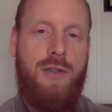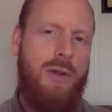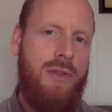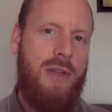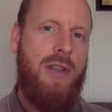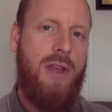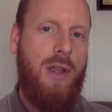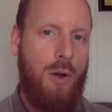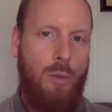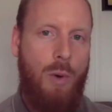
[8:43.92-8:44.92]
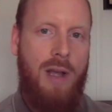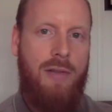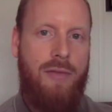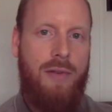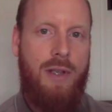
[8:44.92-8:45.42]
Do you think that your
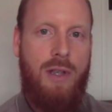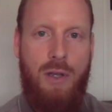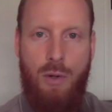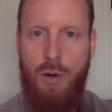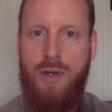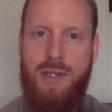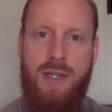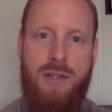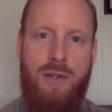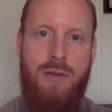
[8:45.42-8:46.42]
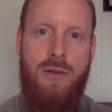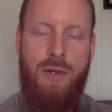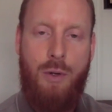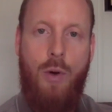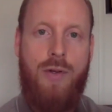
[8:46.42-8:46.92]
wife, your sister,
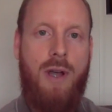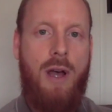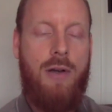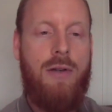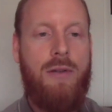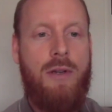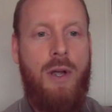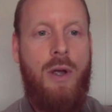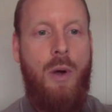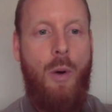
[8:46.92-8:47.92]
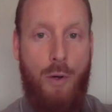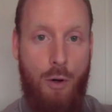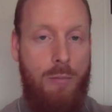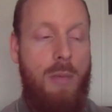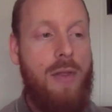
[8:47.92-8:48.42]
your daughter, or
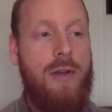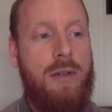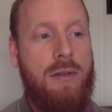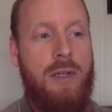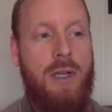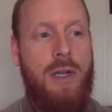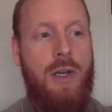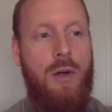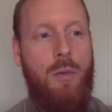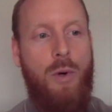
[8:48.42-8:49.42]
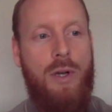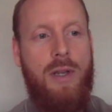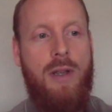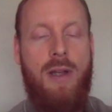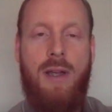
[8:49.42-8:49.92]
your mother
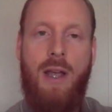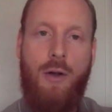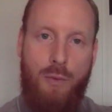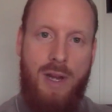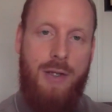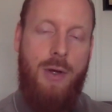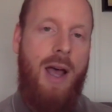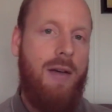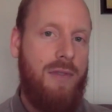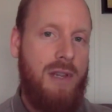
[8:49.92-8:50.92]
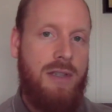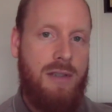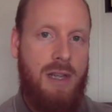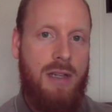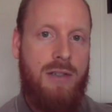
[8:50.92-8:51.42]
would agree to have
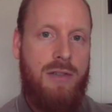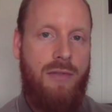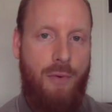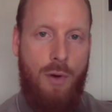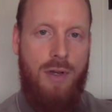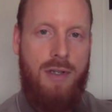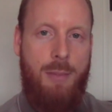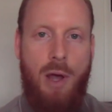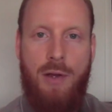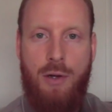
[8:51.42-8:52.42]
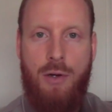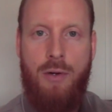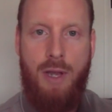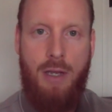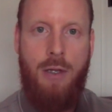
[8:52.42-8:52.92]
these things forced upon
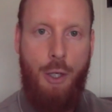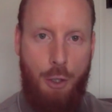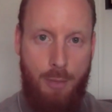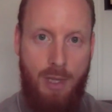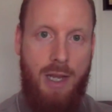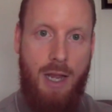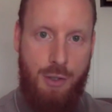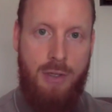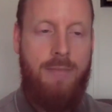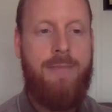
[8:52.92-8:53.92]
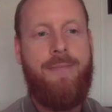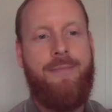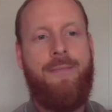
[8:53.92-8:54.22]
her in humiliation?